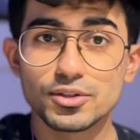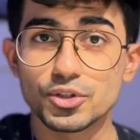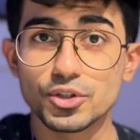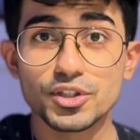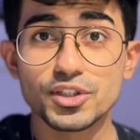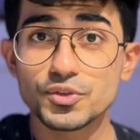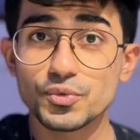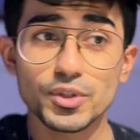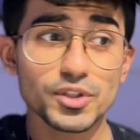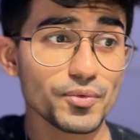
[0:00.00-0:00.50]
So
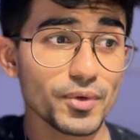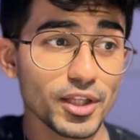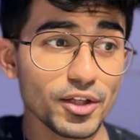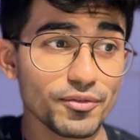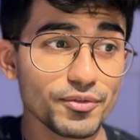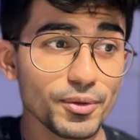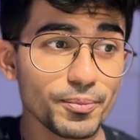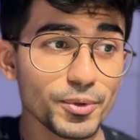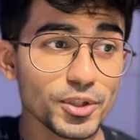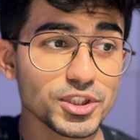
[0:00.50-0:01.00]
this was one
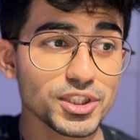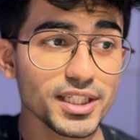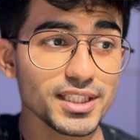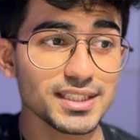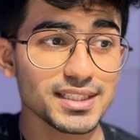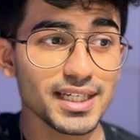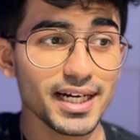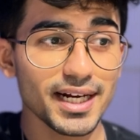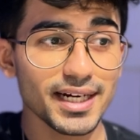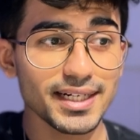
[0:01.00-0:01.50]
of the projects
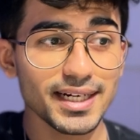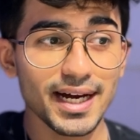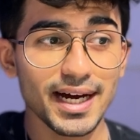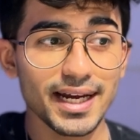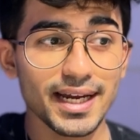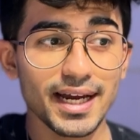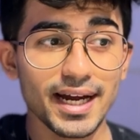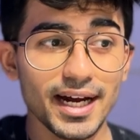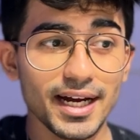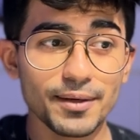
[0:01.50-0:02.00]
that I
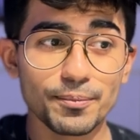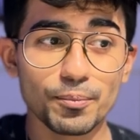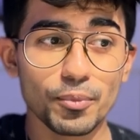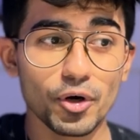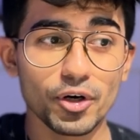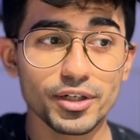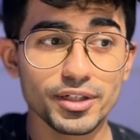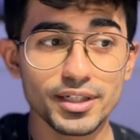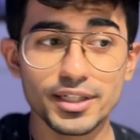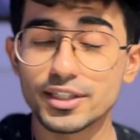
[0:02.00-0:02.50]
had
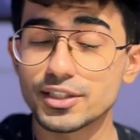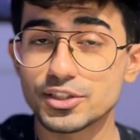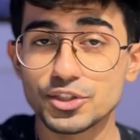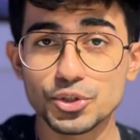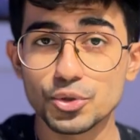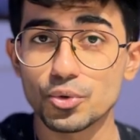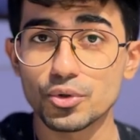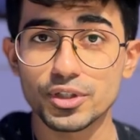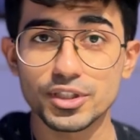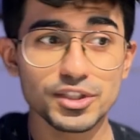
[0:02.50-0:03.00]
bought its
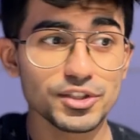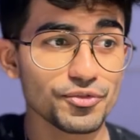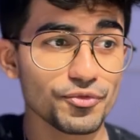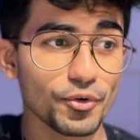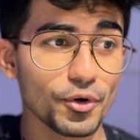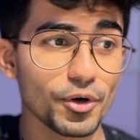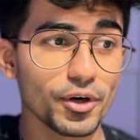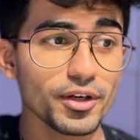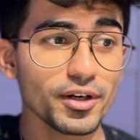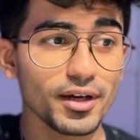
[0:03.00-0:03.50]
tokens
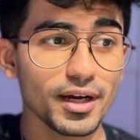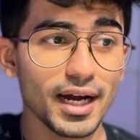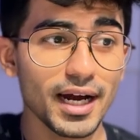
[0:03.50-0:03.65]
for,